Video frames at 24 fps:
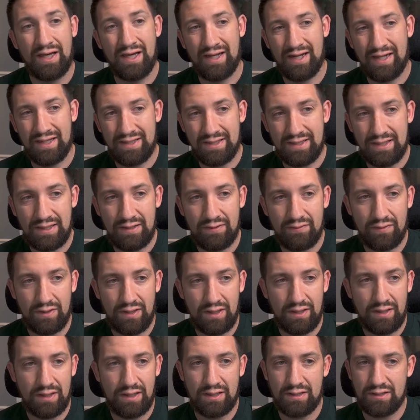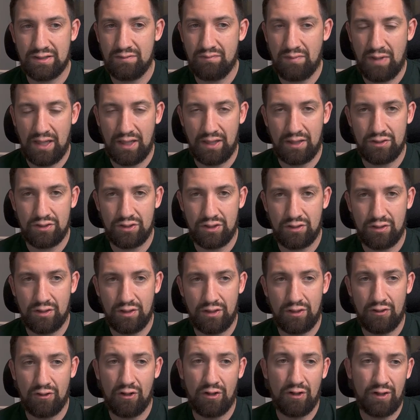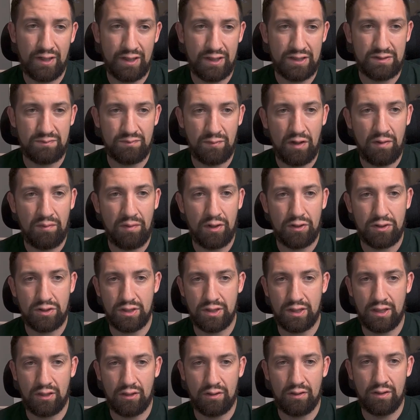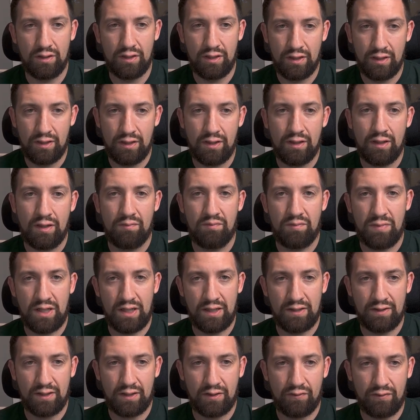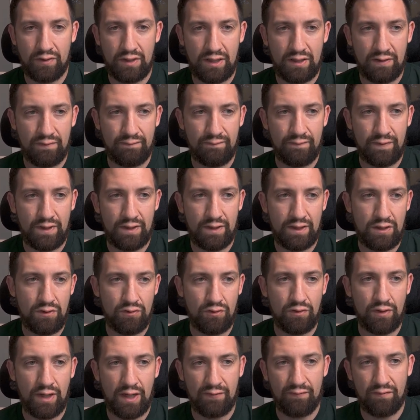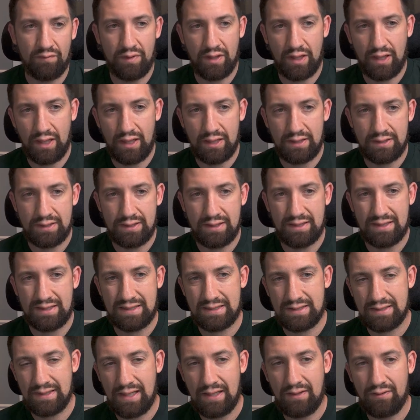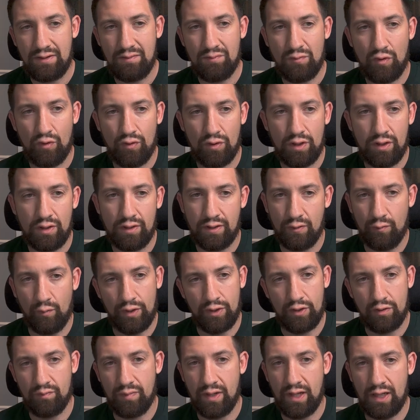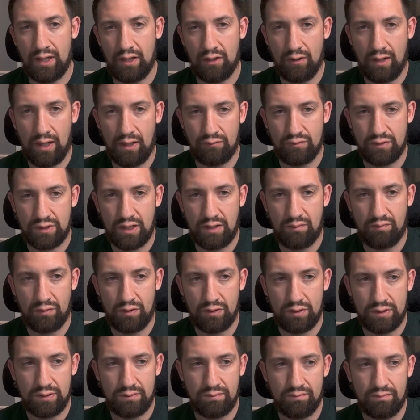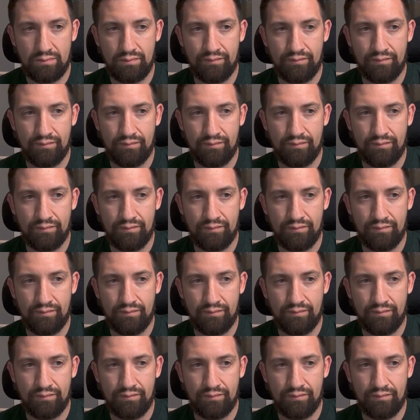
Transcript: And ideally, as the manager, you're earning a small margin here, meaning the cleaning fee that you collect from the guest is slightly more than what you're paying your housekeepers.